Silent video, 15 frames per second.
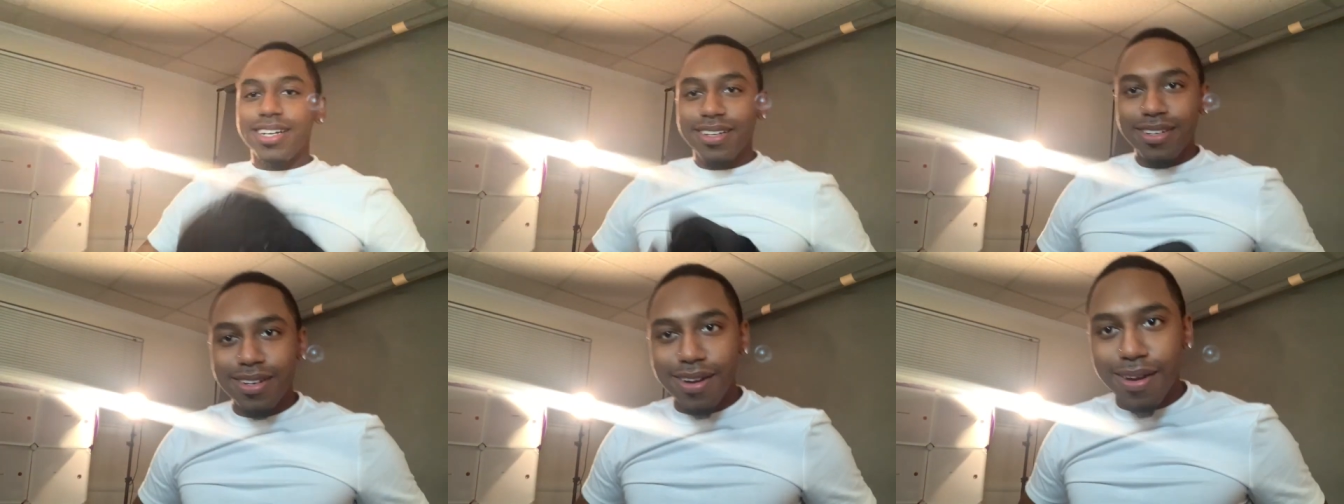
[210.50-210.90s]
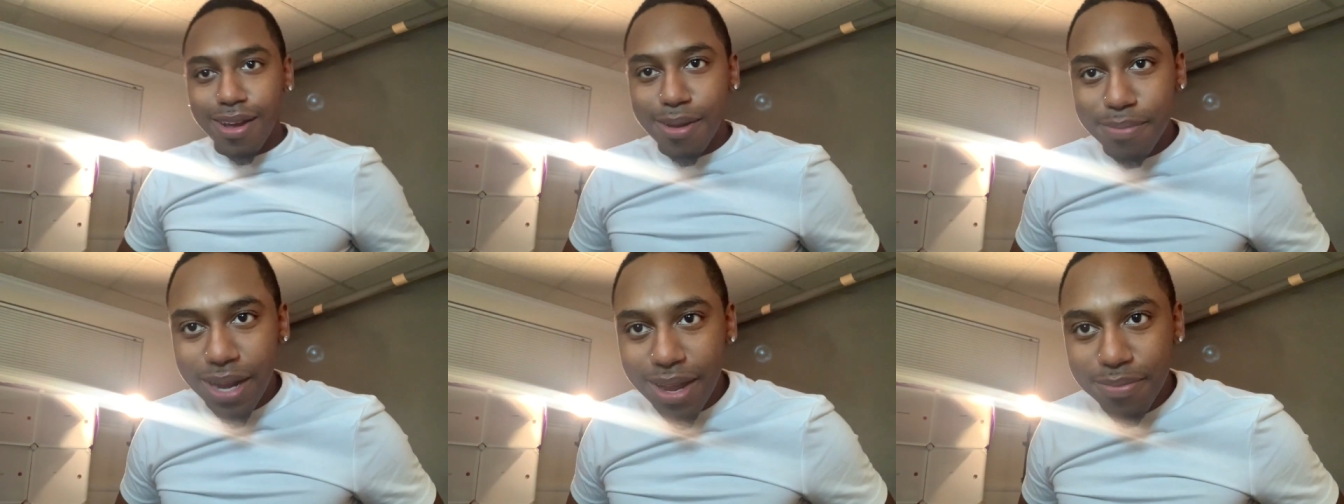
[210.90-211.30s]
know how
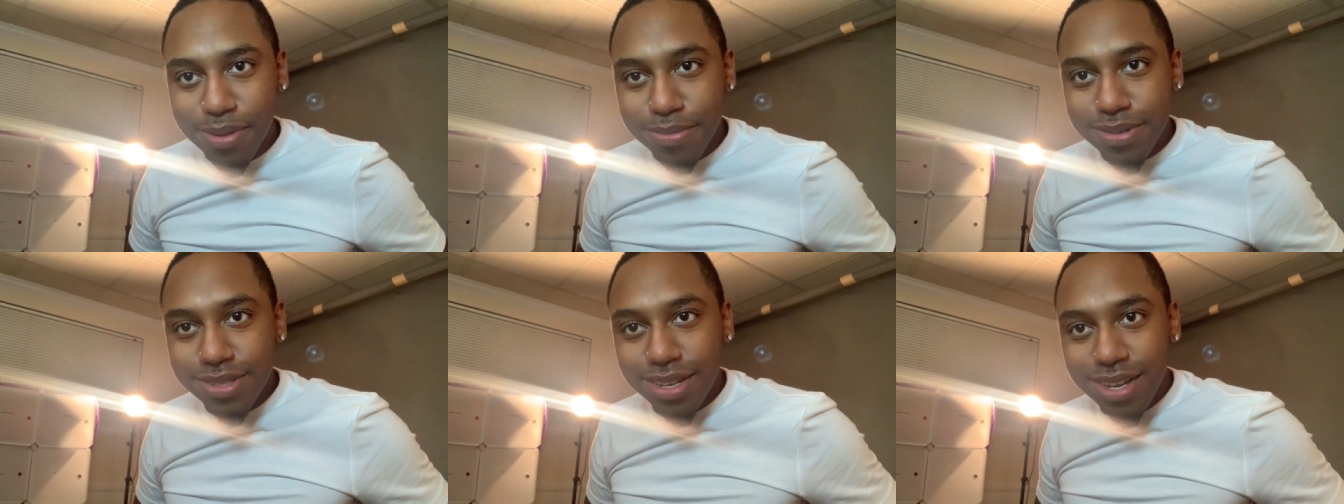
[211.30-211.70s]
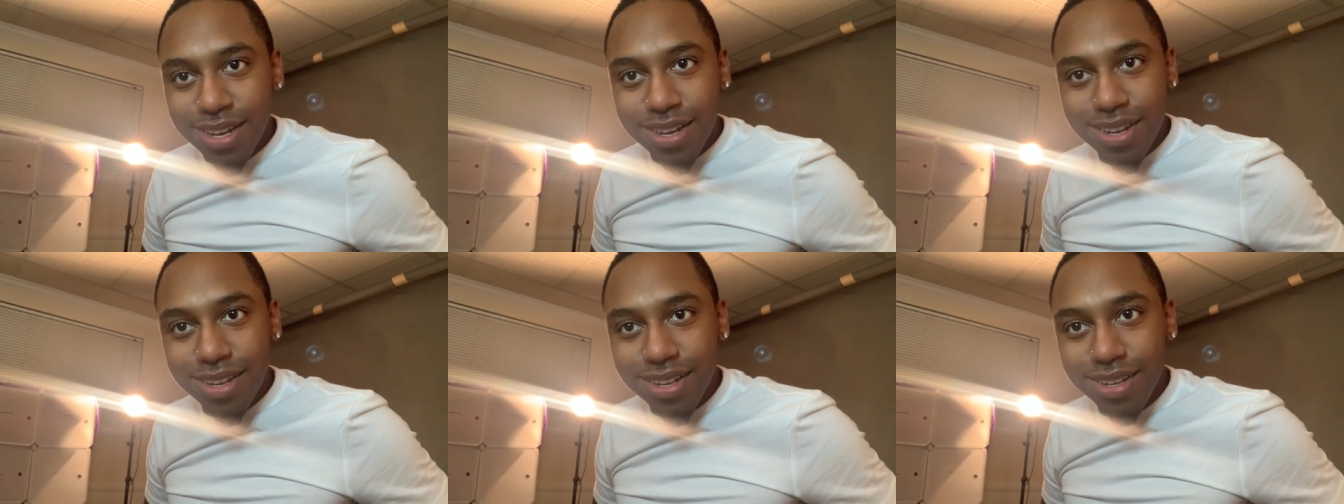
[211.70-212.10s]
black people say
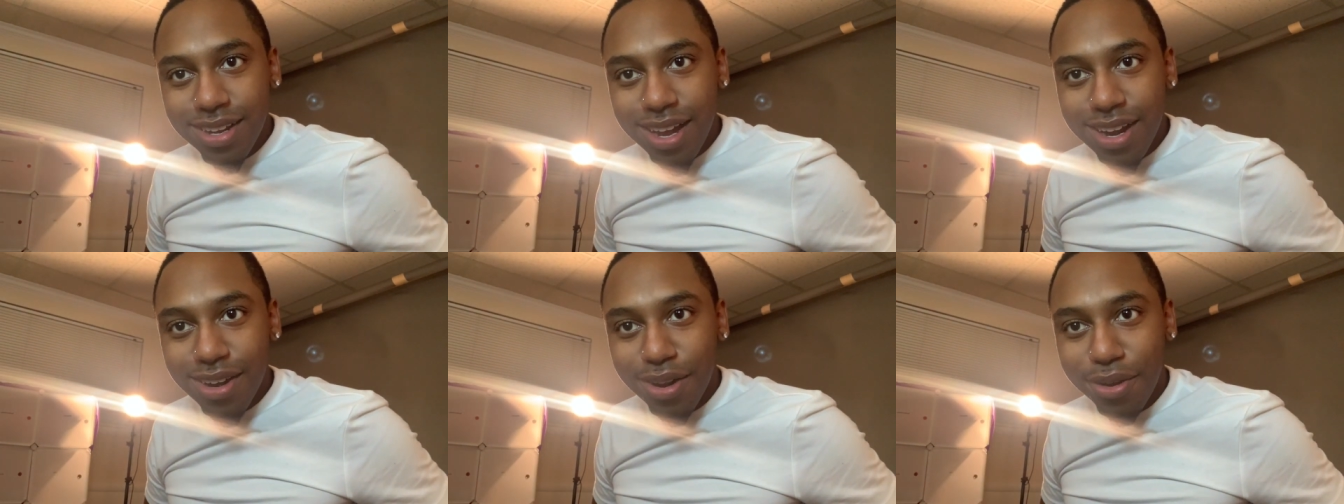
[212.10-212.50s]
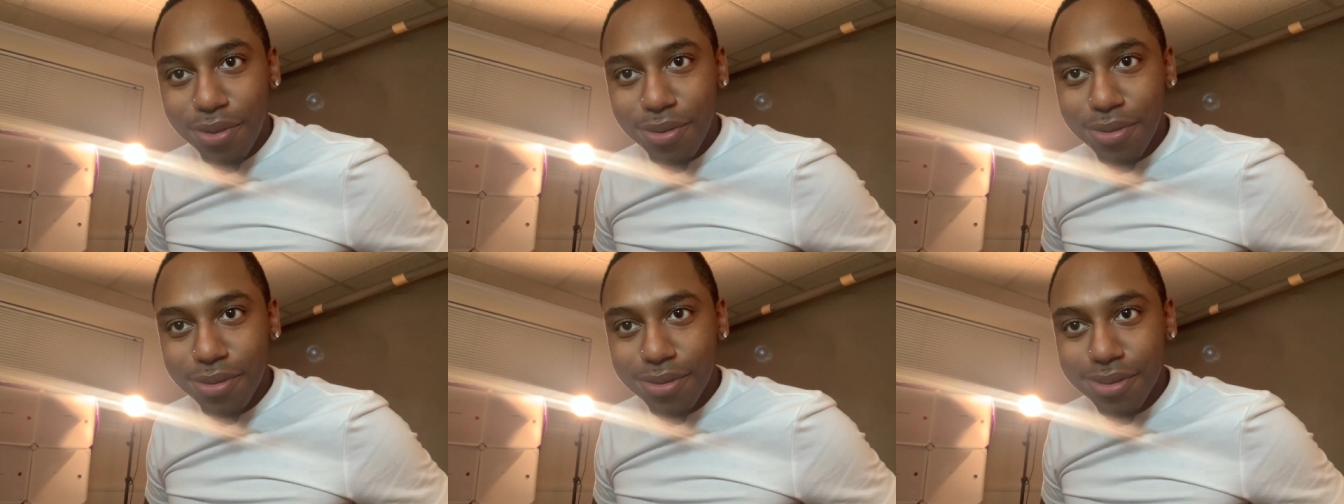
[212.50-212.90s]
they got
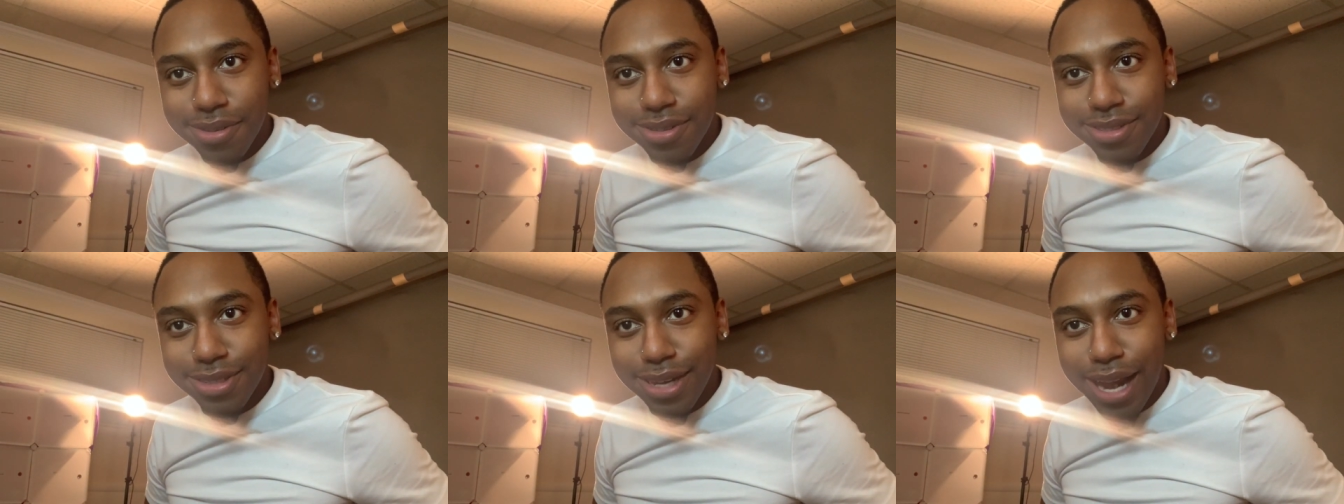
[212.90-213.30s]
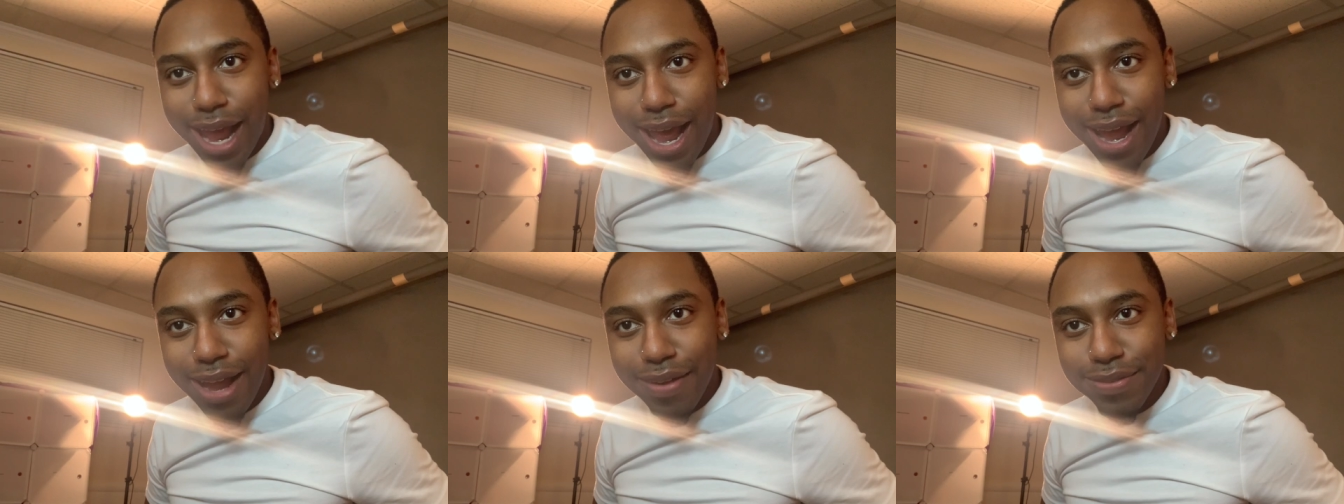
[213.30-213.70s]
holes and
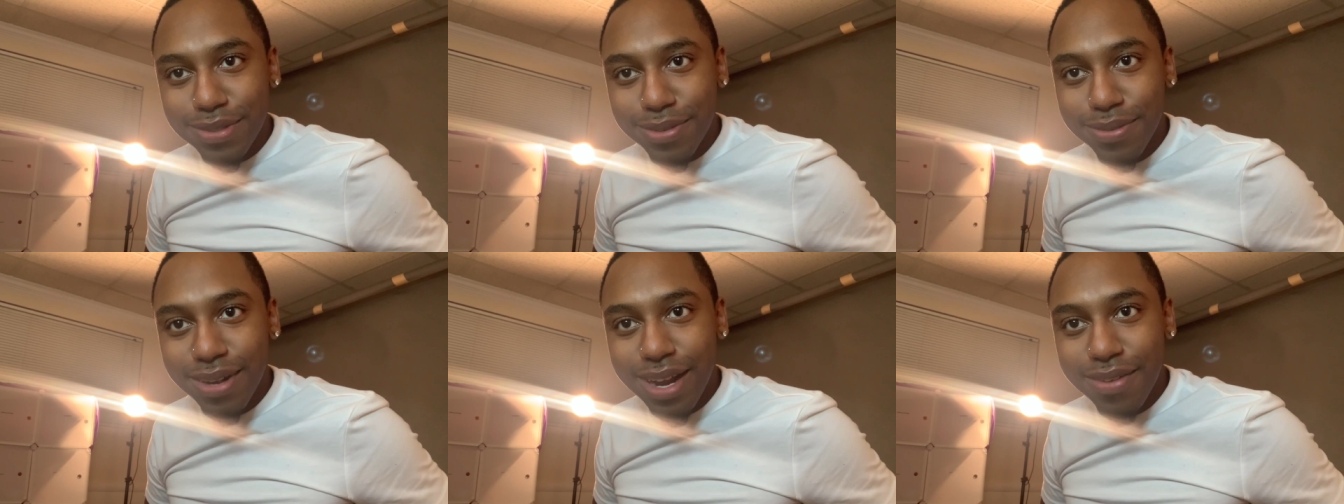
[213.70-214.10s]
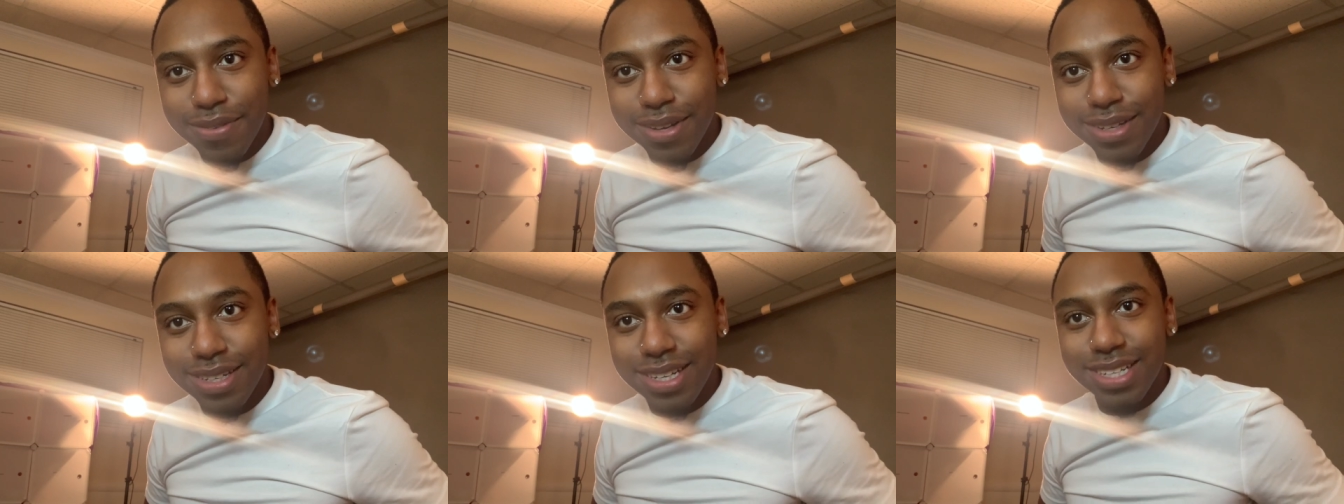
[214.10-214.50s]
halves or
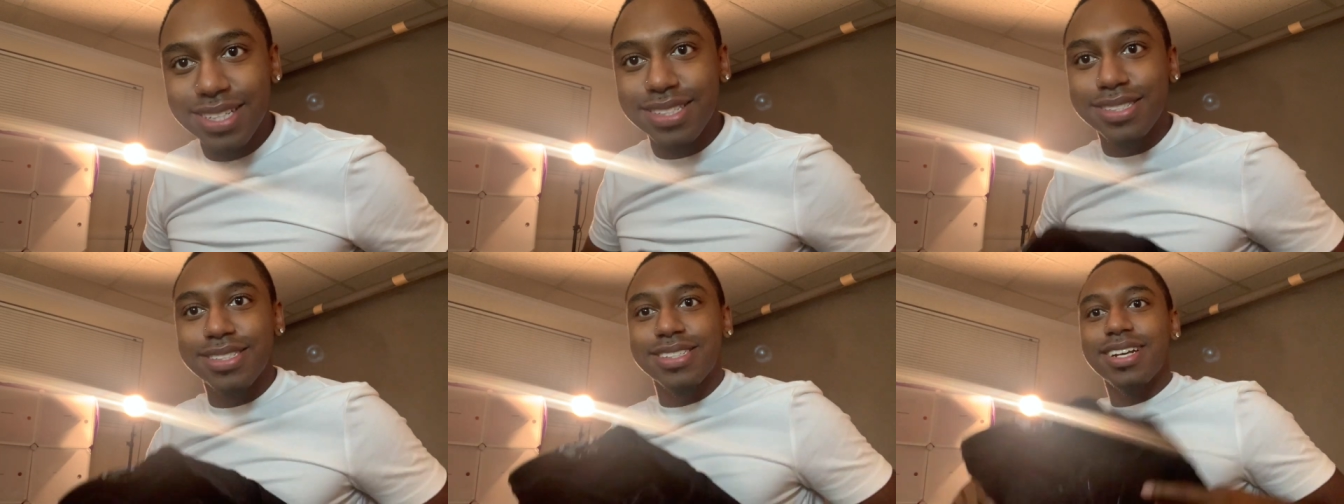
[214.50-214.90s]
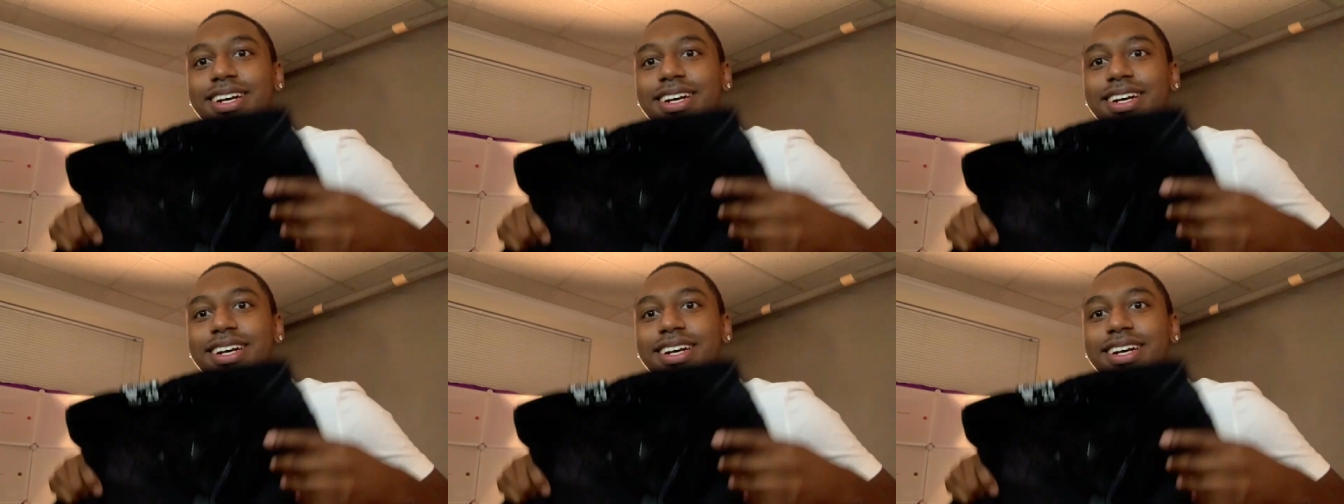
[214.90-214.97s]
whatever. This is